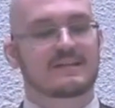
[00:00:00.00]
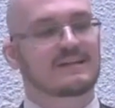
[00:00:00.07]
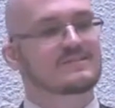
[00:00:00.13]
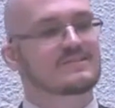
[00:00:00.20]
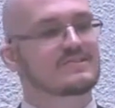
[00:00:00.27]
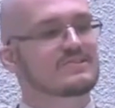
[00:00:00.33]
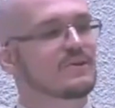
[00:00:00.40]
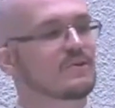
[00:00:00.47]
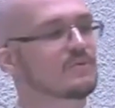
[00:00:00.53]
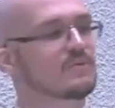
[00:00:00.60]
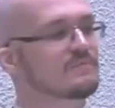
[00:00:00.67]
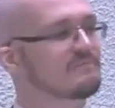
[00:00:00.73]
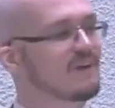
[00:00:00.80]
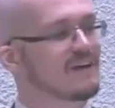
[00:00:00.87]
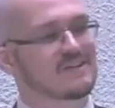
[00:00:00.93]
and so
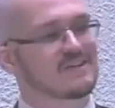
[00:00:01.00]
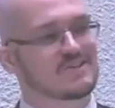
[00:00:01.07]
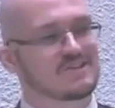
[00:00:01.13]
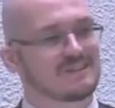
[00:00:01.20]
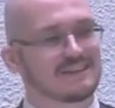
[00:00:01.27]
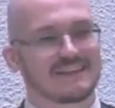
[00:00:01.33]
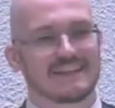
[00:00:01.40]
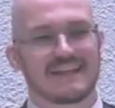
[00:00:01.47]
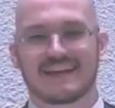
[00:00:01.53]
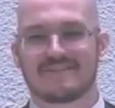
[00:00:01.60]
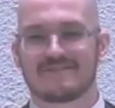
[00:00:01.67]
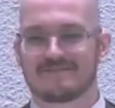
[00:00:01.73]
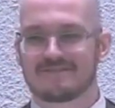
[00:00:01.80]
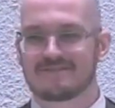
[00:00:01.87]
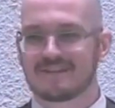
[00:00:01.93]
much
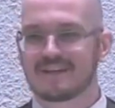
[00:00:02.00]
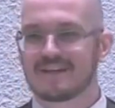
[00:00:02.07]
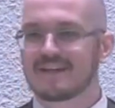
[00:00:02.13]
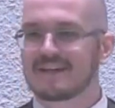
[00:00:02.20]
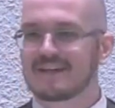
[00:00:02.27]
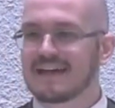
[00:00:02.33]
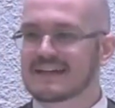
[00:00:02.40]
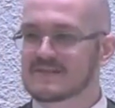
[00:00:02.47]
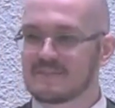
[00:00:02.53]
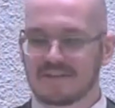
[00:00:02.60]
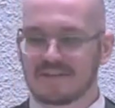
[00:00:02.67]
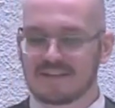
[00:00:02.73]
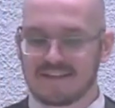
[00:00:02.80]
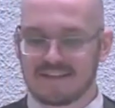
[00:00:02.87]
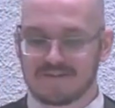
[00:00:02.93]
life has
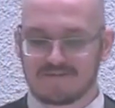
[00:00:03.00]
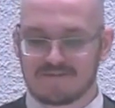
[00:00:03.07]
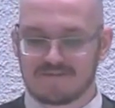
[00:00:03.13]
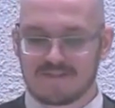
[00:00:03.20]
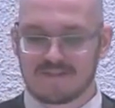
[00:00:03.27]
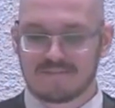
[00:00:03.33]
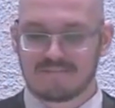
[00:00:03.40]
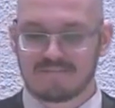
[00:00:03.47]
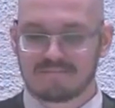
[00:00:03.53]
been lived.